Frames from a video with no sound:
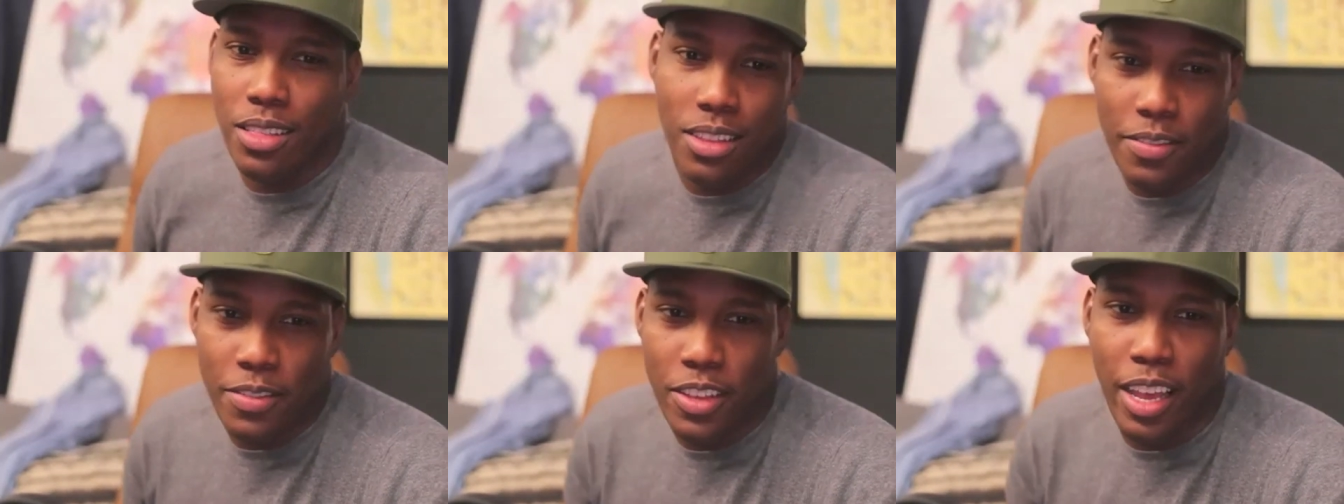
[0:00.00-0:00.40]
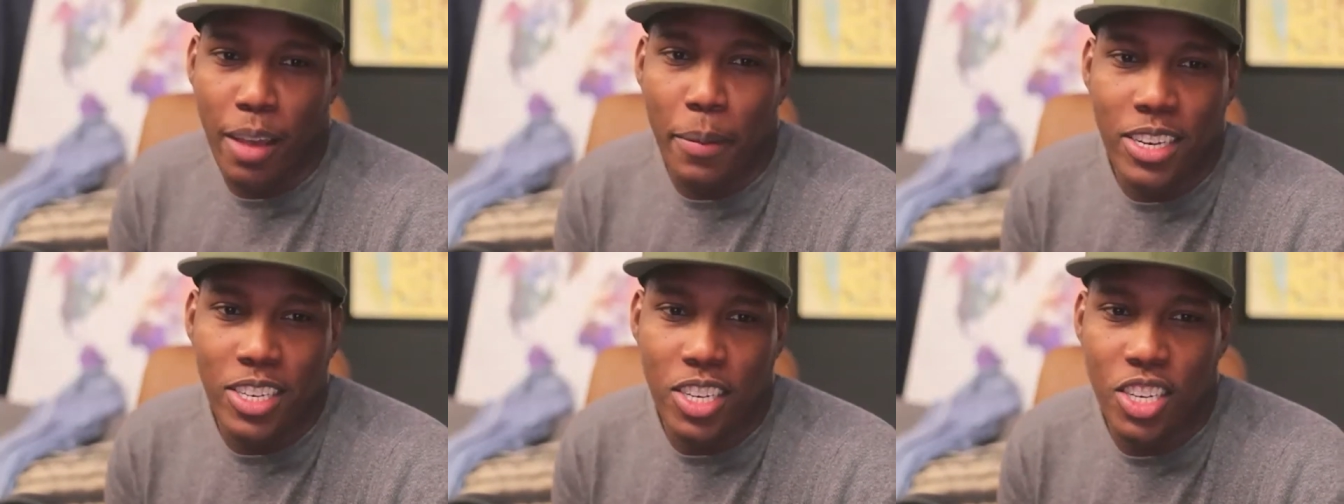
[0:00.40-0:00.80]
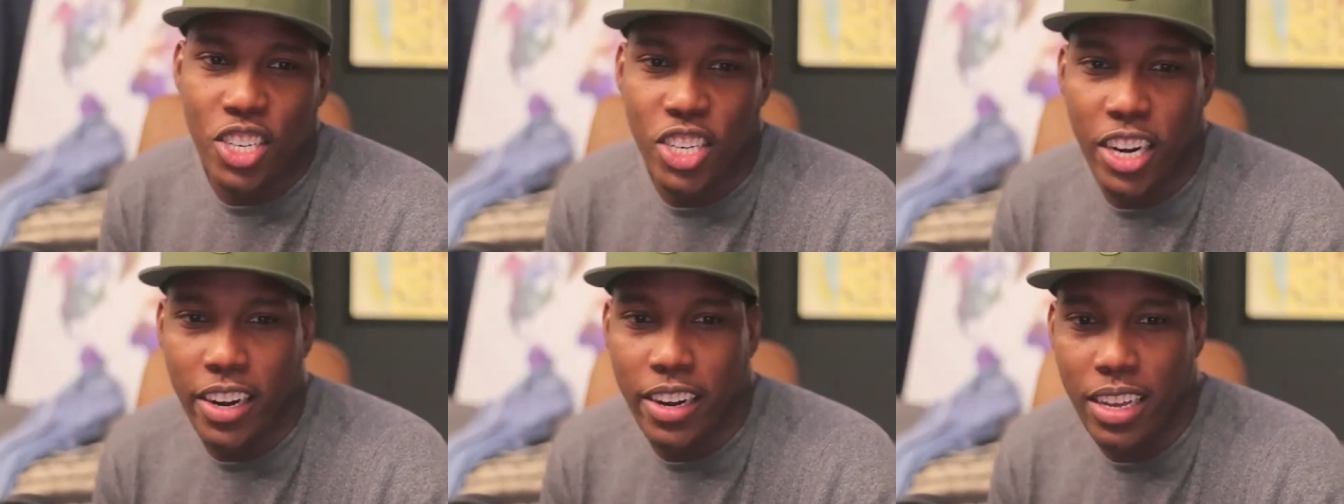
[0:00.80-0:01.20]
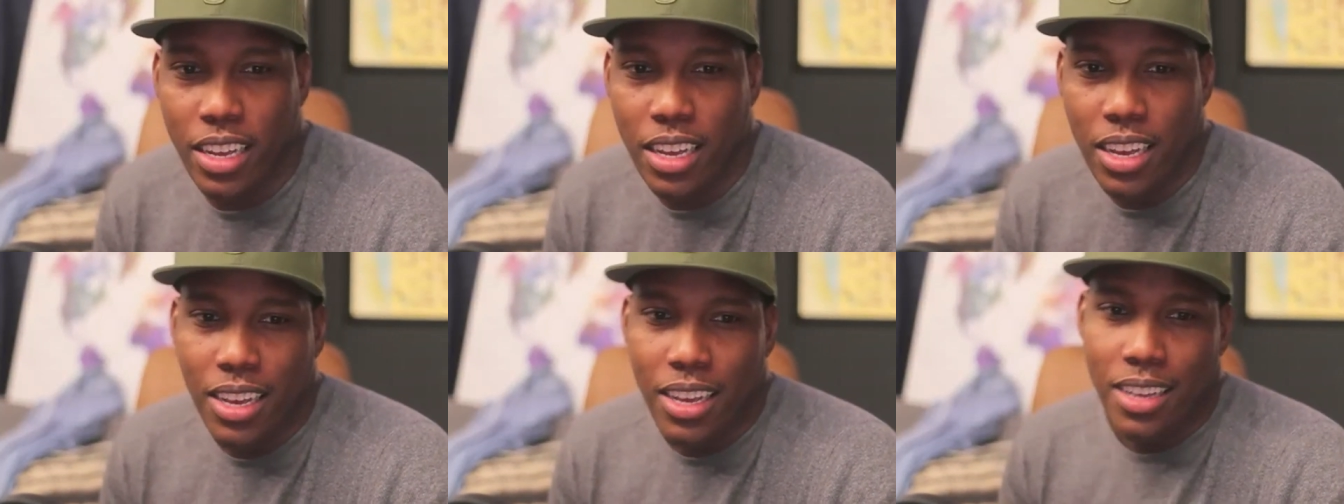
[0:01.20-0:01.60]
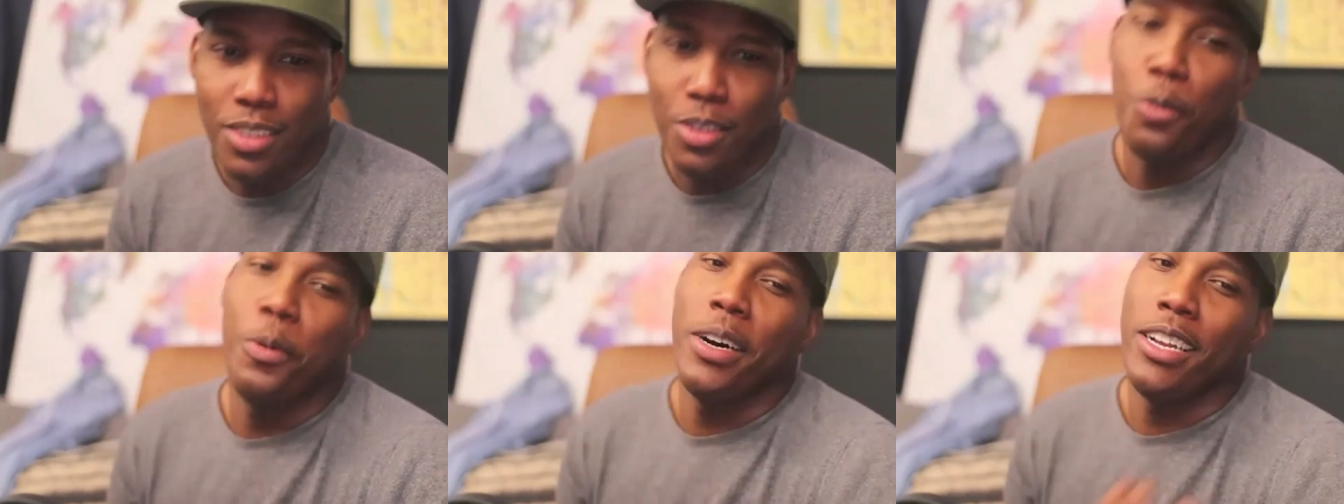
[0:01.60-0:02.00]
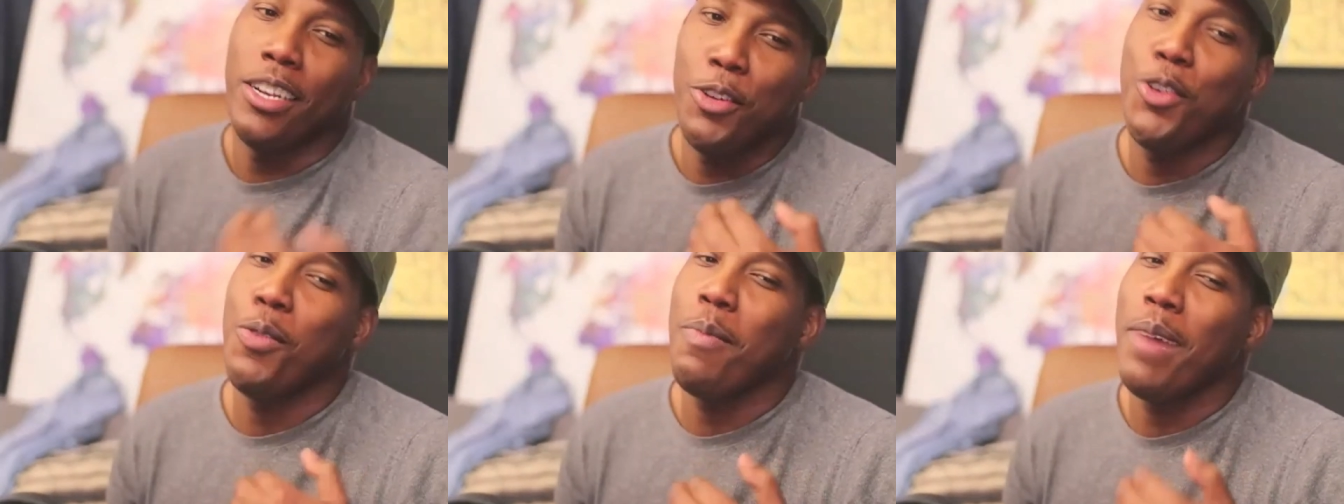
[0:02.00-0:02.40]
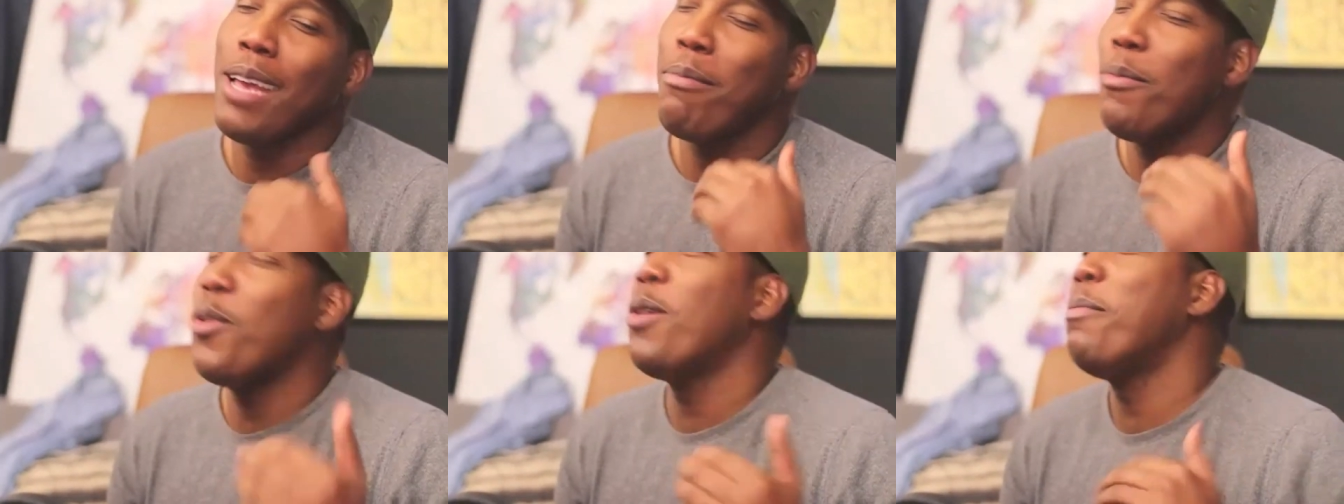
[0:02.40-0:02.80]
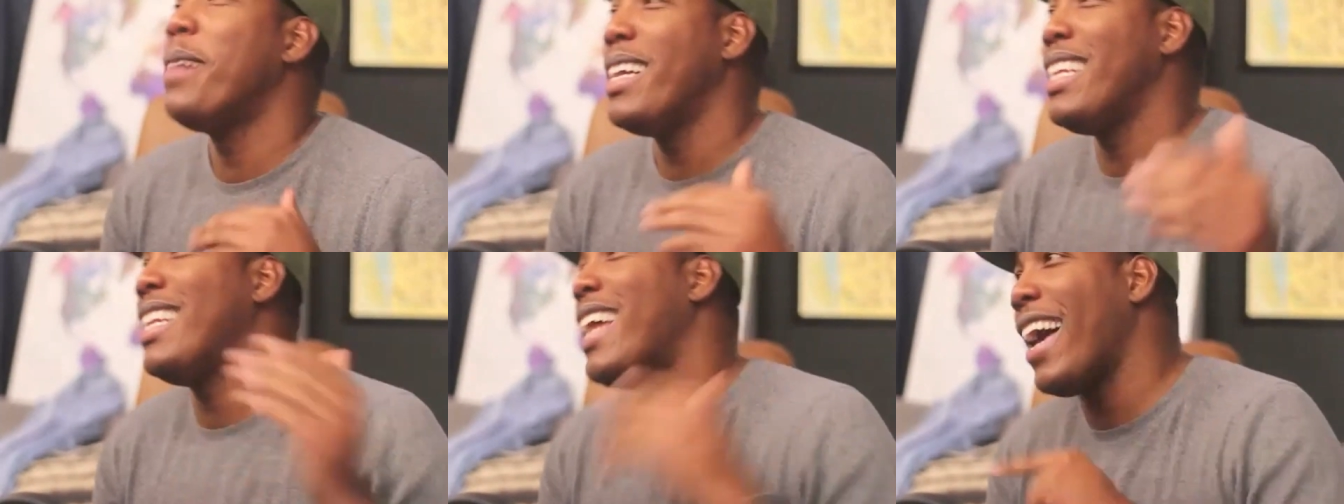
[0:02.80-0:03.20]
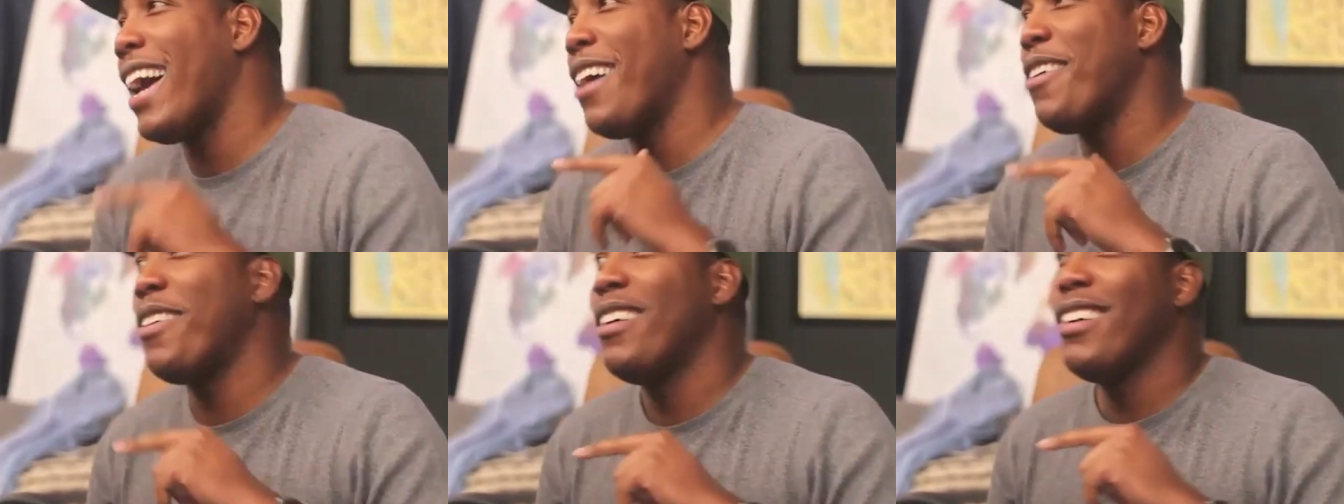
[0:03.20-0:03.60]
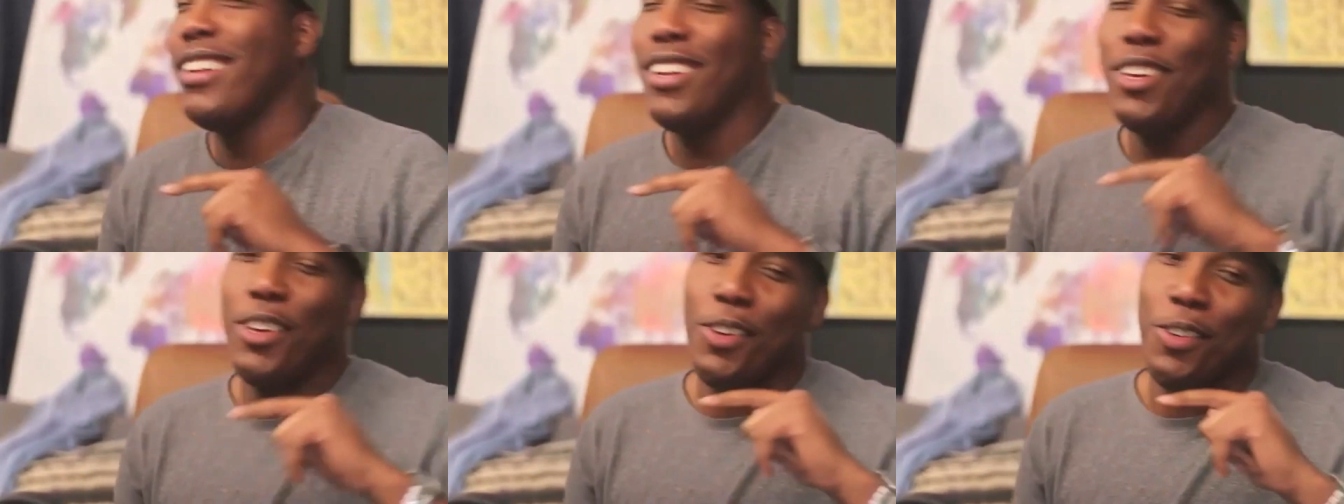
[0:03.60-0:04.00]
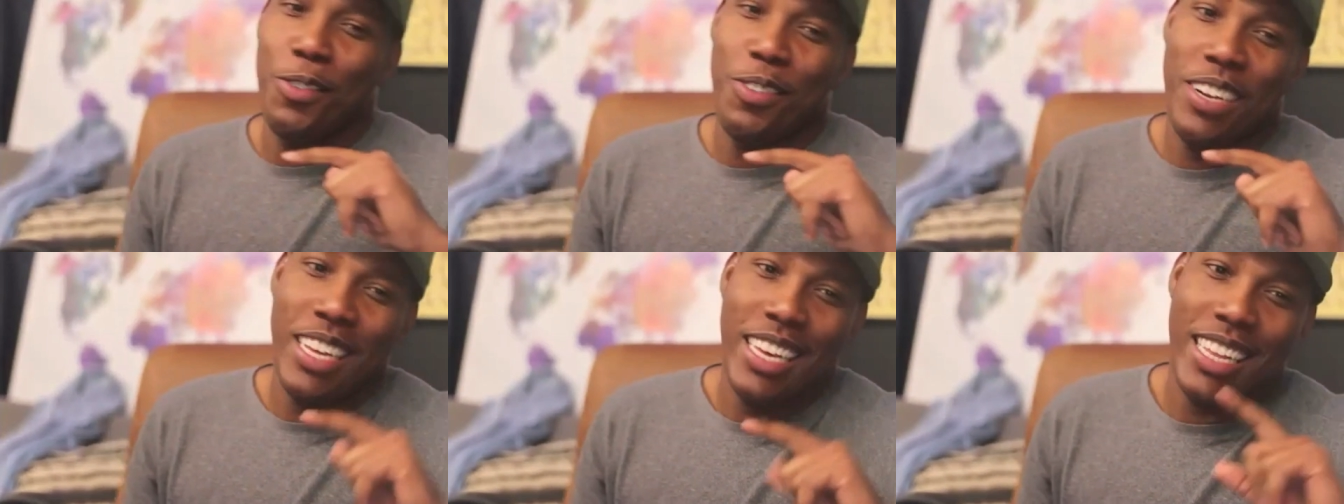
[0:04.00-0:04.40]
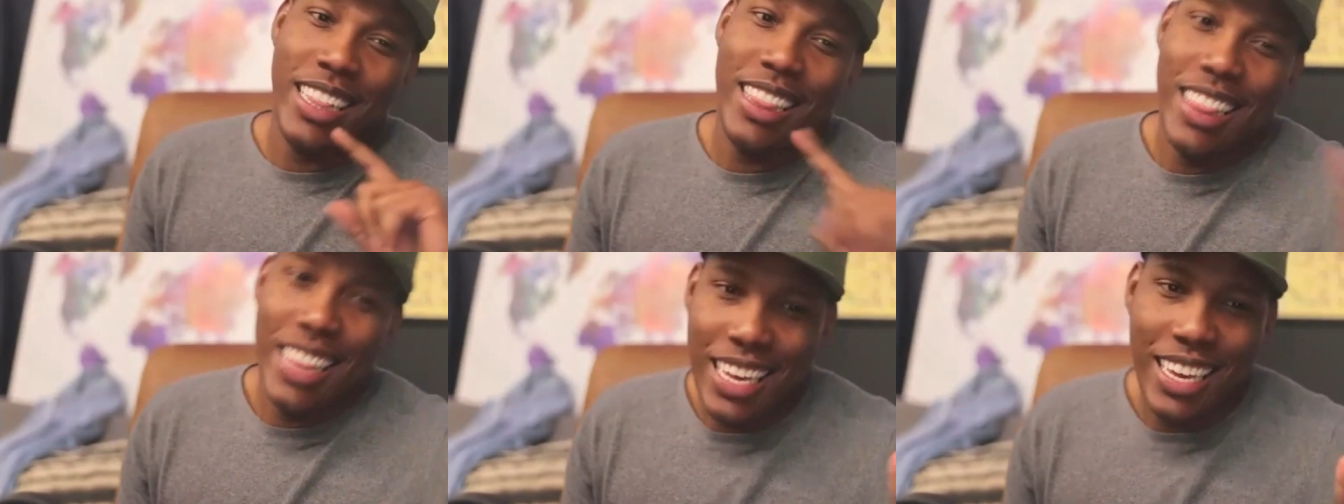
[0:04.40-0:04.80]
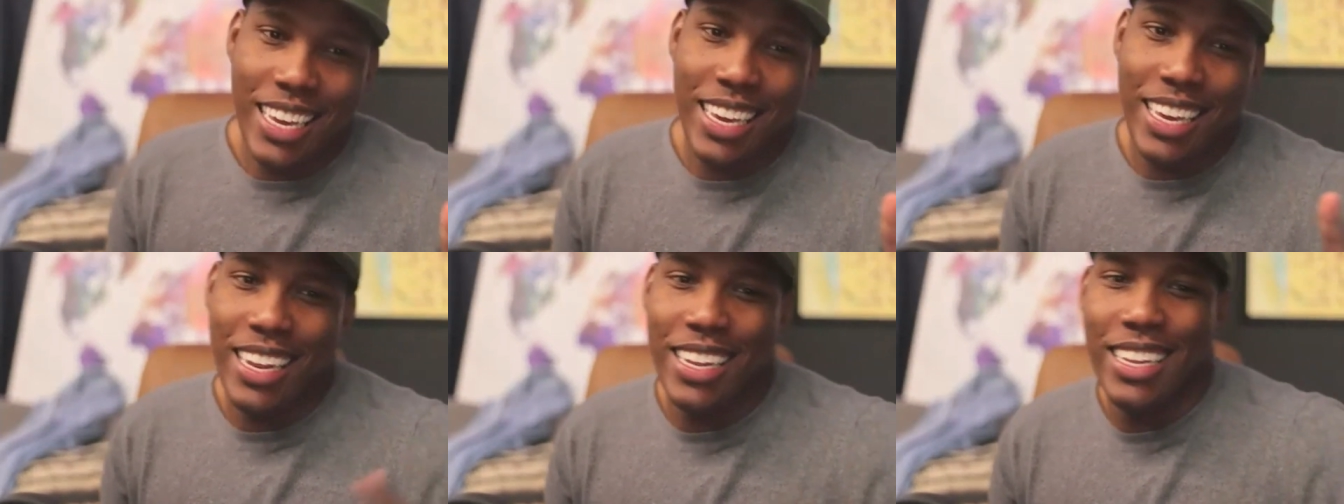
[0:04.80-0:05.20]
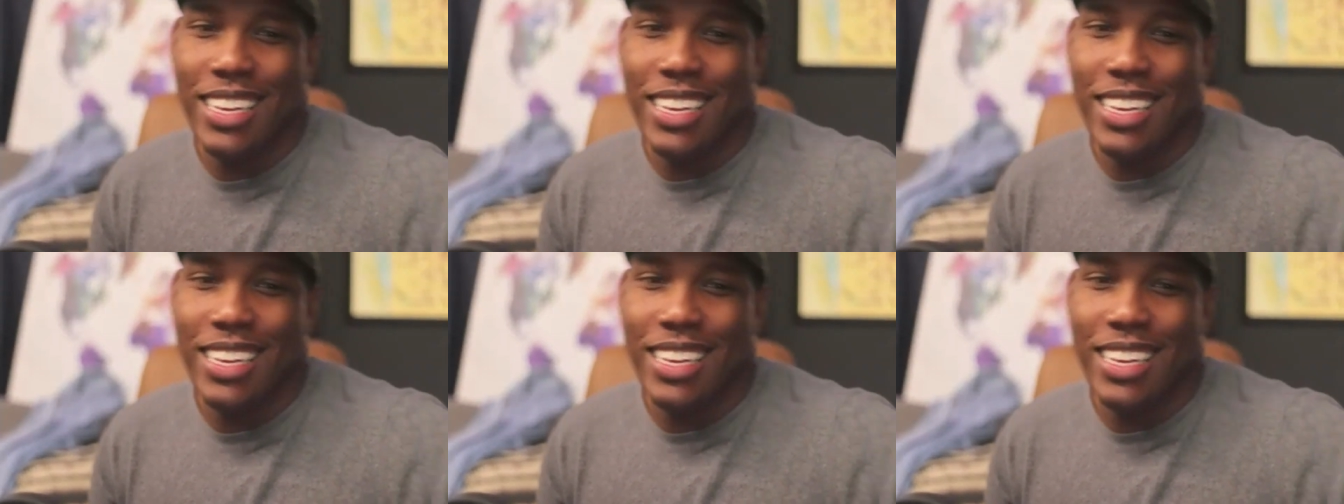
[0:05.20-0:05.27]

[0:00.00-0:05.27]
you think about your journey so one, do you make more money now than you did then?